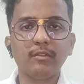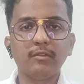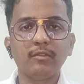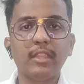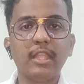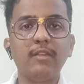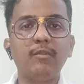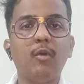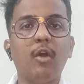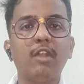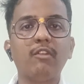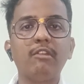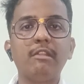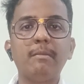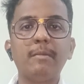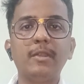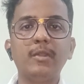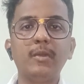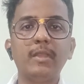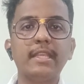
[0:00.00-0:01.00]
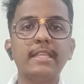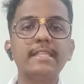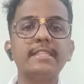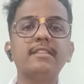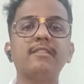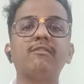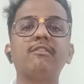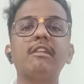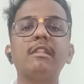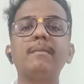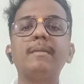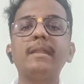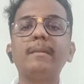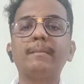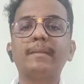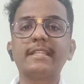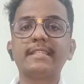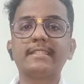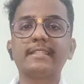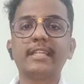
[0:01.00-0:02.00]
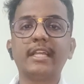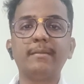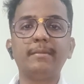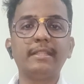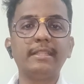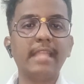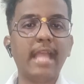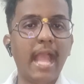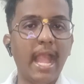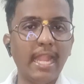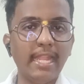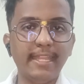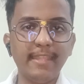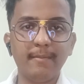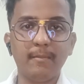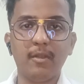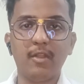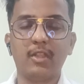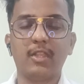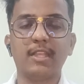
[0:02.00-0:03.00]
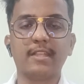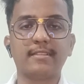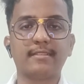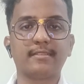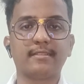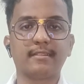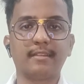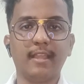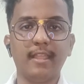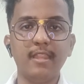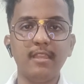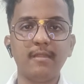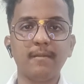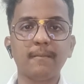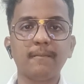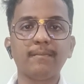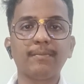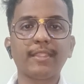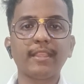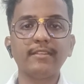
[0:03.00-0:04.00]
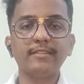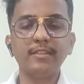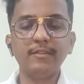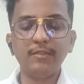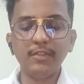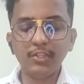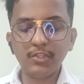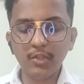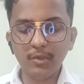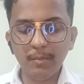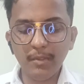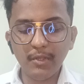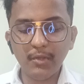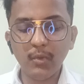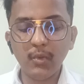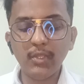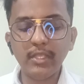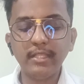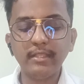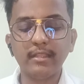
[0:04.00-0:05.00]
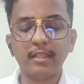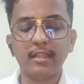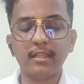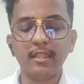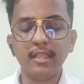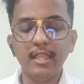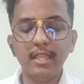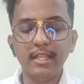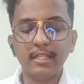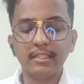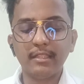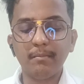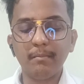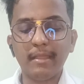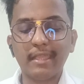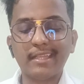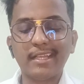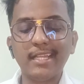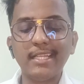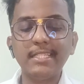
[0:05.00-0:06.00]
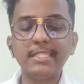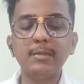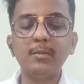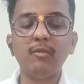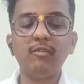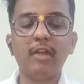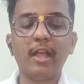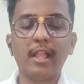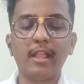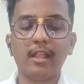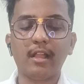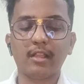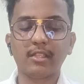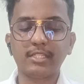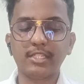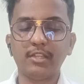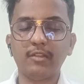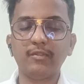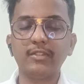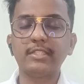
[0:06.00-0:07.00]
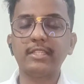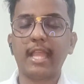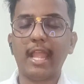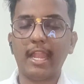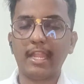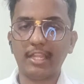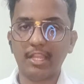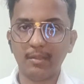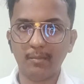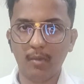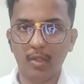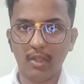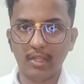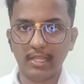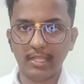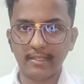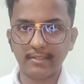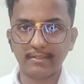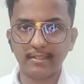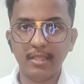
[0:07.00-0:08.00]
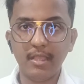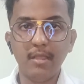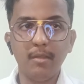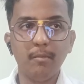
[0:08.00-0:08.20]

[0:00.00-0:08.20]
then what we'll be doing is we'll be prescribing antibiotics, right? See, we should be knowing that the mechanism of action of these antibiotics,